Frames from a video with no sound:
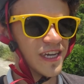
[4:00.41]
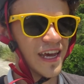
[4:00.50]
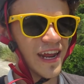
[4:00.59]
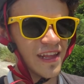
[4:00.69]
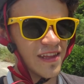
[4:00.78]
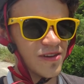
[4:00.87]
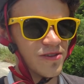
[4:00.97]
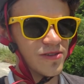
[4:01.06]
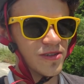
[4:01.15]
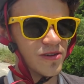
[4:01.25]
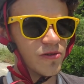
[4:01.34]
you get out of the
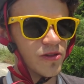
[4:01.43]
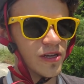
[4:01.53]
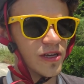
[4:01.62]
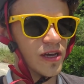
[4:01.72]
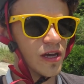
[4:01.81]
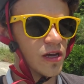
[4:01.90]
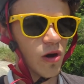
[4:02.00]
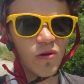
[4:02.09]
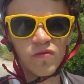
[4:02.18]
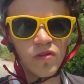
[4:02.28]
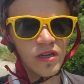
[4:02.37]
news and all the
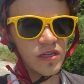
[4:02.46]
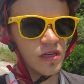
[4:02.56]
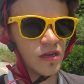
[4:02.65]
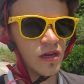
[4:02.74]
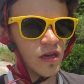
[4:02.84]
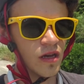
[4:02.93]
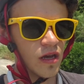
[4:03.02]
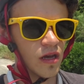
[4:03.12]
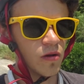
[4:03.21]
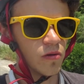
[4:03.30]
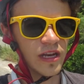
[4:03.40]
conflict and
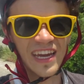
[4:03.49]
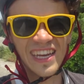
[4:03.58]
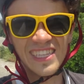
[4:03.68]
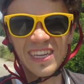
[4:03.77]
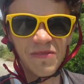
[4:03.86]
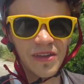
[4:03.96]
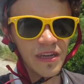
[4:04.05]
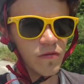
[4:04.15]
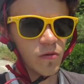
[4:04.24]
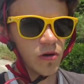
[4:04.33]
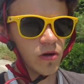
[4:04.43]
all the negativity,
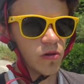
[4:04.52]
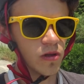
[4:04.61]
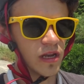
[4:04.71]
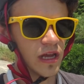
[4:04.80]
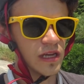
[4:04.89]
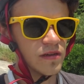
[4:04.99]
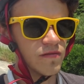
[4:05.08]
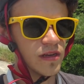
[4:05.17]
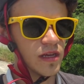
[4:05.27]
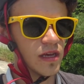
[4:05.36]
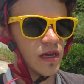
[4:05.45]
if you want to call it
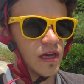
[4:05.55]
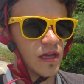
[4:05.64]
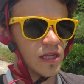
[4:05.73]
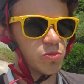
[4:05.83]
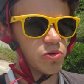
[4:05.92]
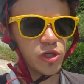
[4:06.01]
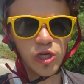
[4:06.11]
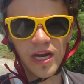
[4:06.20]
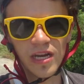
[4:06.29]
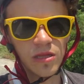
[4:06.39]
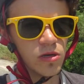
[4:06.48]
negativity, that's
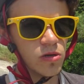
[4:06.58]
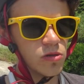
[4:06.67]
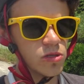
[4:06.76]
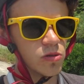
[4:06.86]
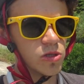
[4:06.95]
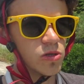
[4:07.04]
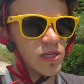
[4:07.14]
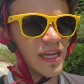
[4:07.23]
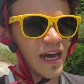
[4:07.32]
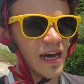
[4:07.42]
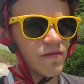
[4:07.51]
portrayed in the news. So it's good to
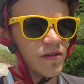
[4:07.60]
get out of